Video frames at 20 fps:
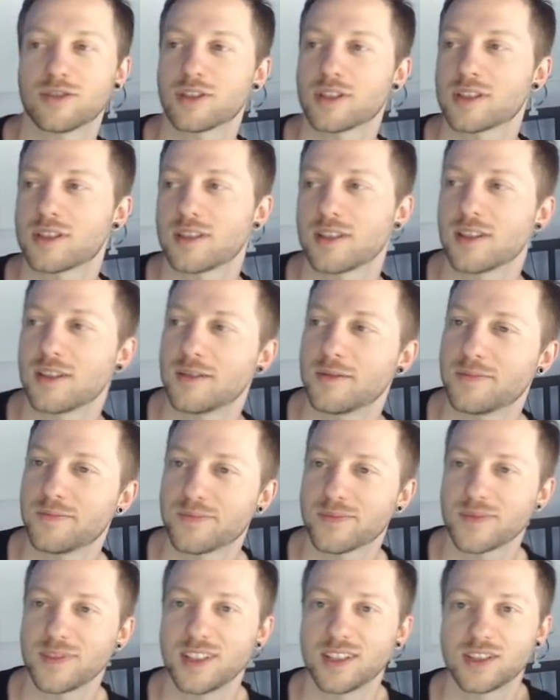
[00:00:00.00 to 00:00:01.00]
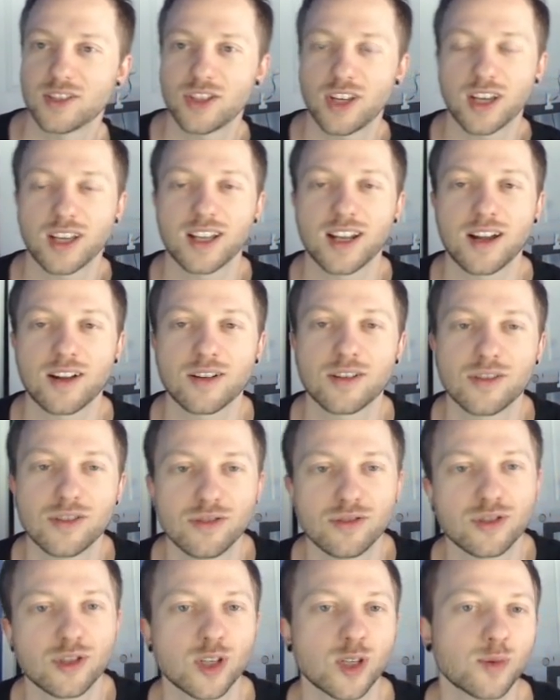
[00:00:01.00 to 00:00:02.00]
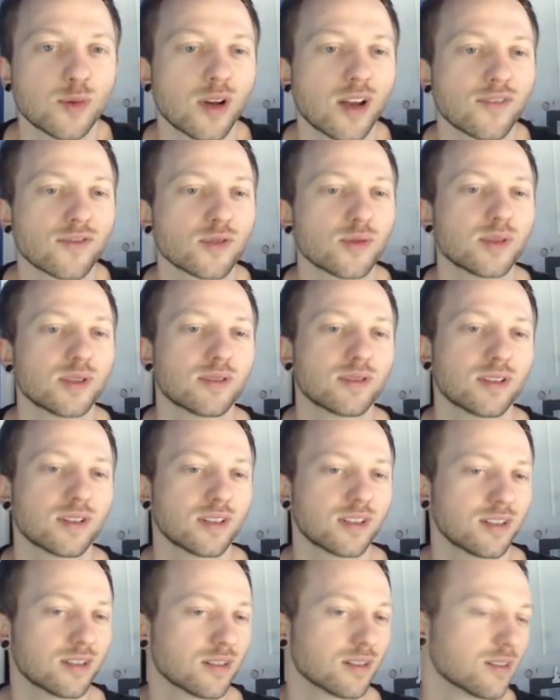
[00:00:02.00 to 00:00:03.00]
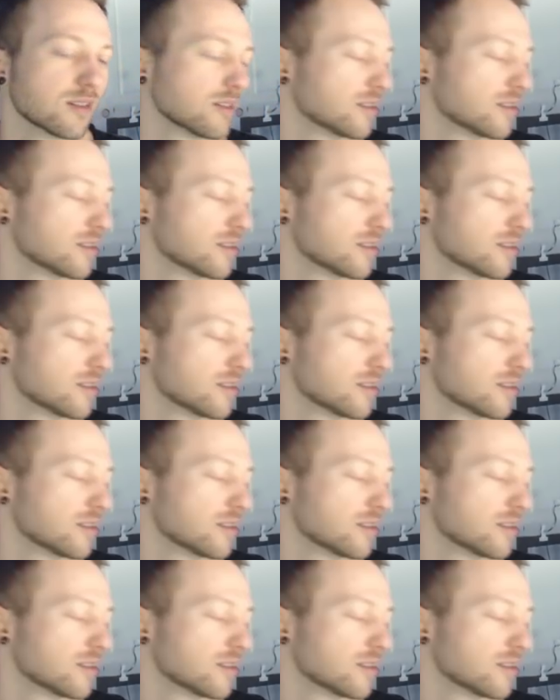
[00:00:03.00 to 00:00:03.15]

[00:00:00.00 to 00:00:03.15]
just check it out on YouTube or after we do it on here.